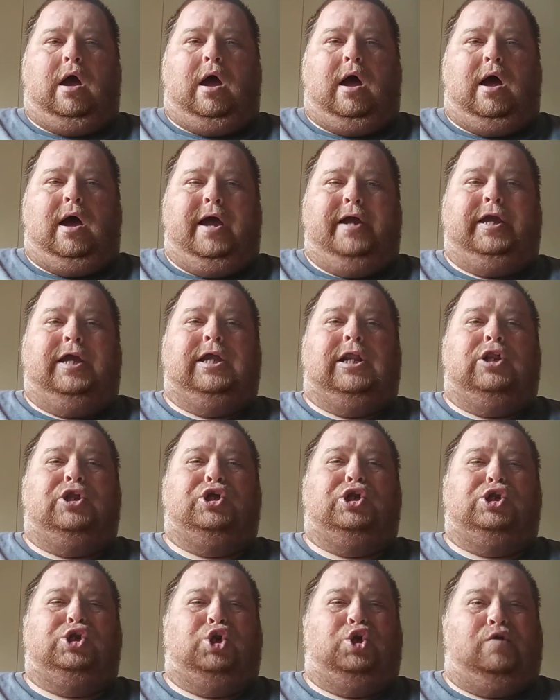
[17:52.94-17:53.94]
I get a
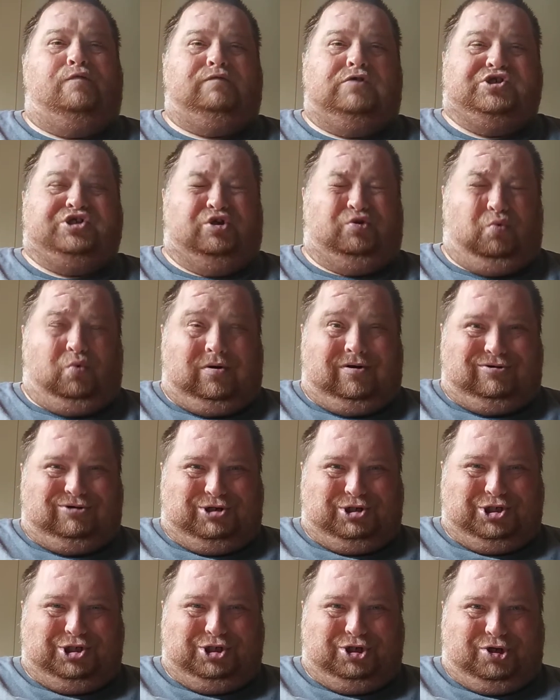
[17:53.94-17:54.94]
little nervous and want to
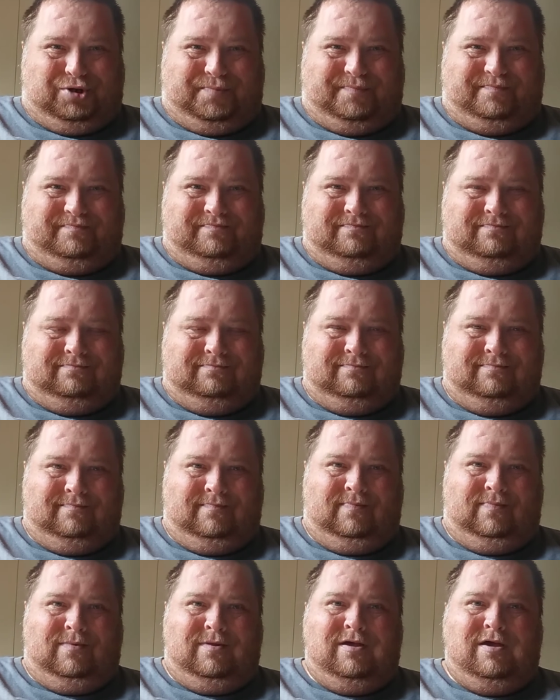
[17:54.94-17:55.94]
ship.
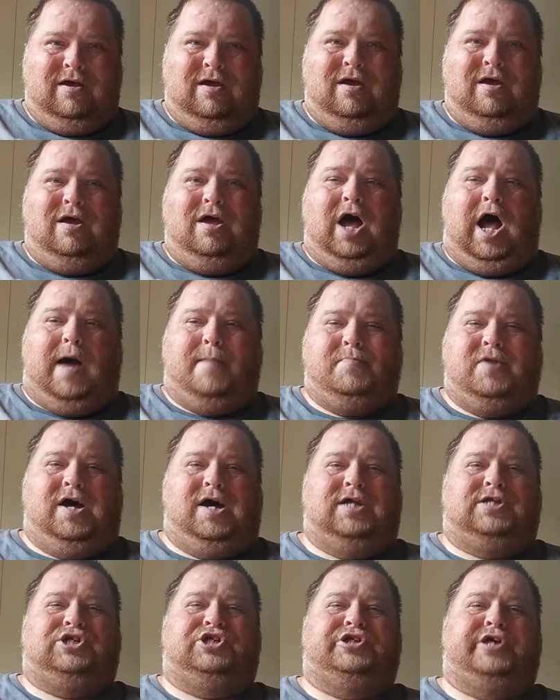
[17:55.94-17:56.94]
I'm
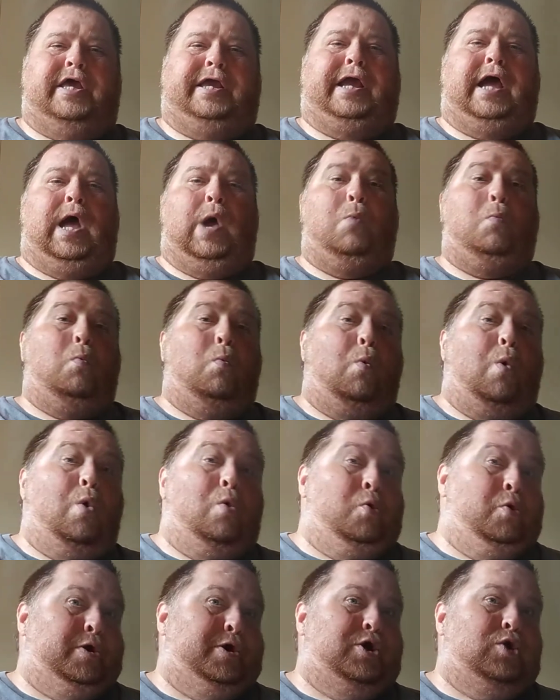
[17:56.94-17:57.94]
not saying I
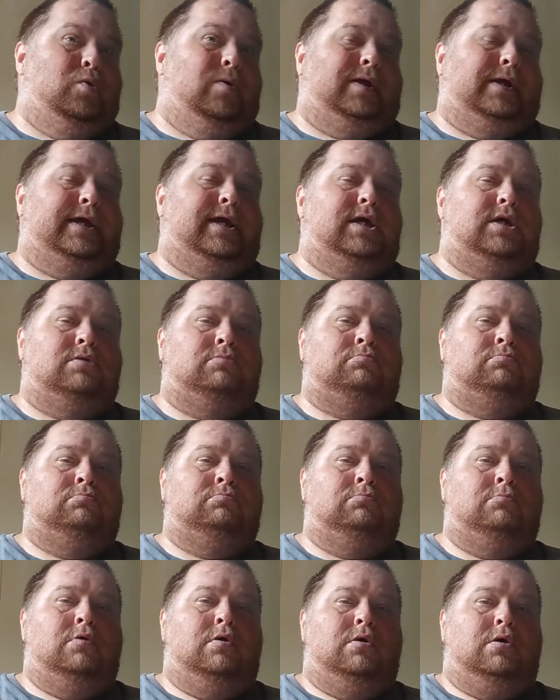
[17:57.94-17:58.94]
won't do it again.
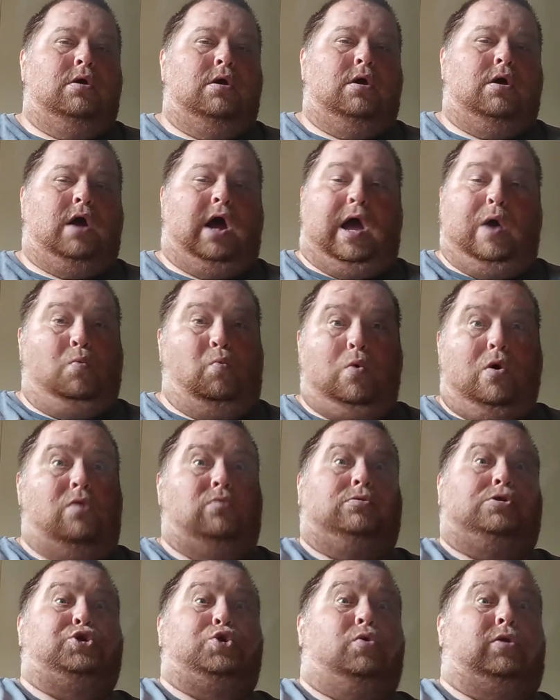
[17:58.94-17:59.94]
I
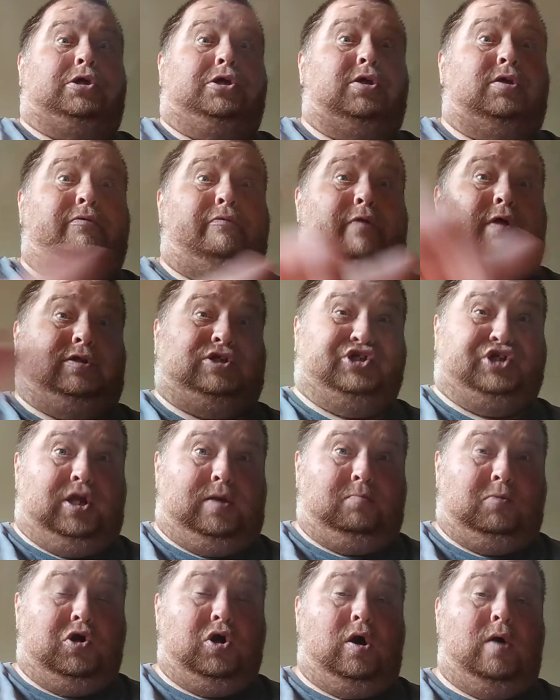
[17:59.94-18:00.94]
won't do it again to that same
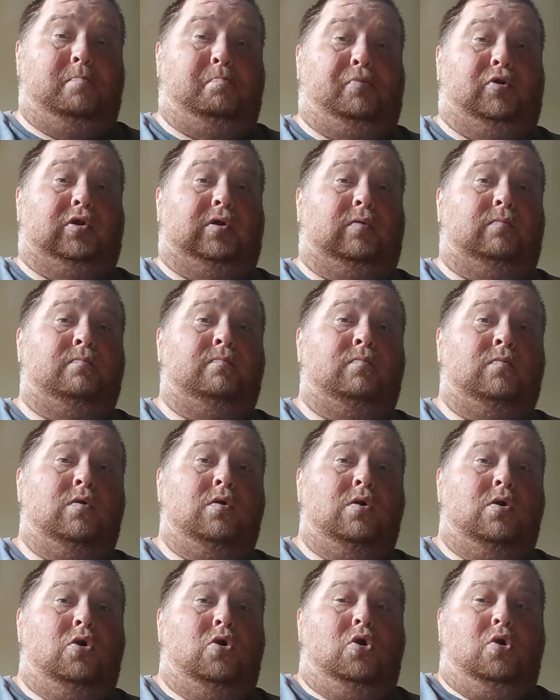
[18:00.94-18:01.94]
company.
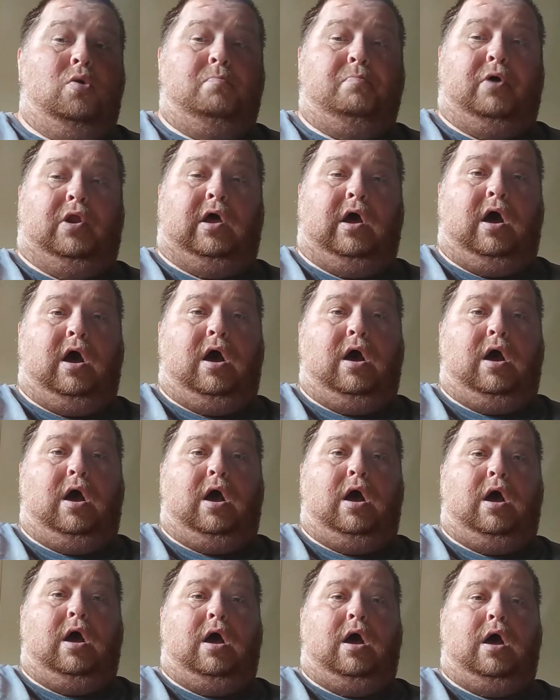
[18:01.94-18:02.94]
But
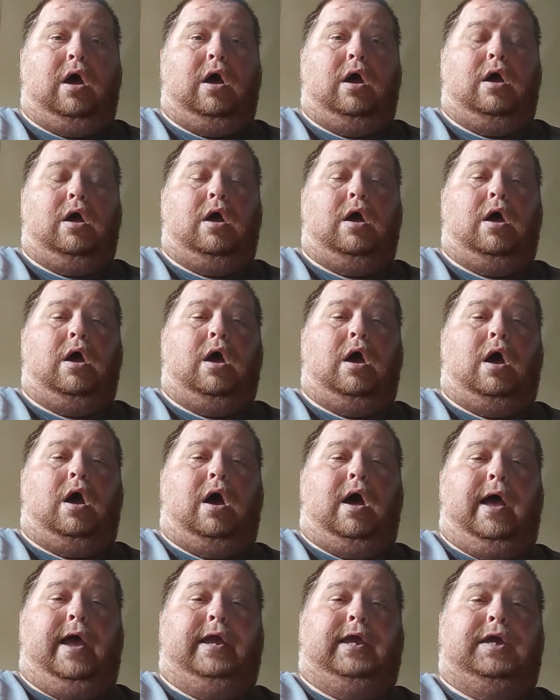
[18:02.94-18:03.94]

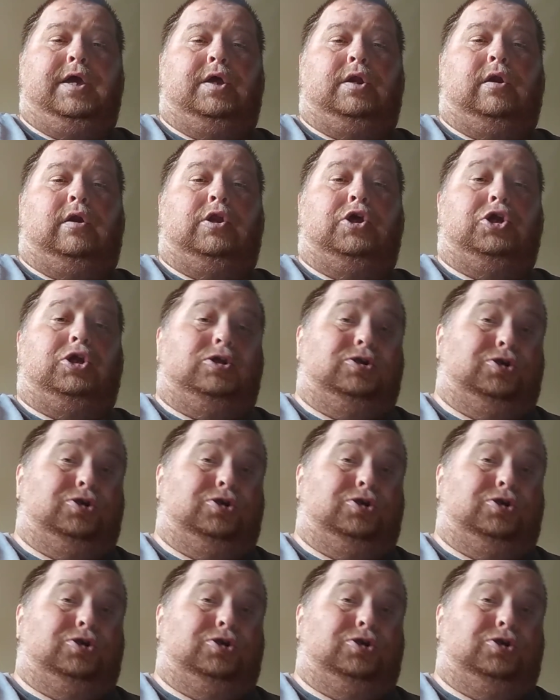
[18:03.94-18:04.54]
I get a little